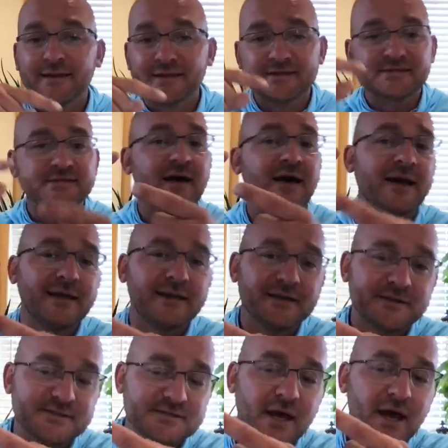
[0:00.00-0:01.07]
And sign
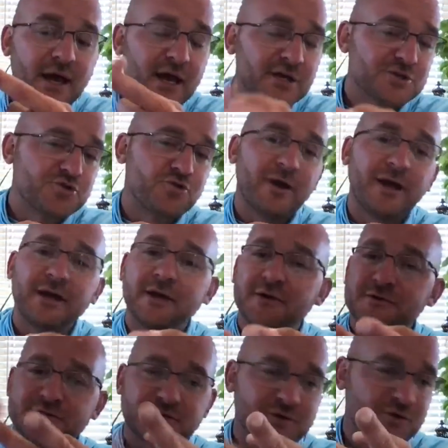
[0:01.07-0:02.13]
is
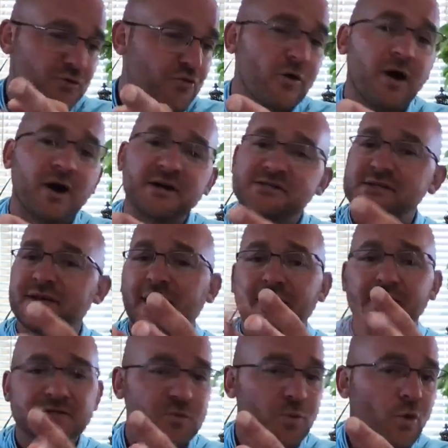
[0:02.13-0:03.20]
trails,
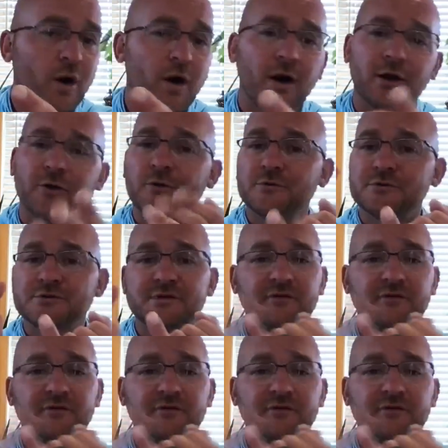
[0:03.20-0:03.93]
crossings, wallows.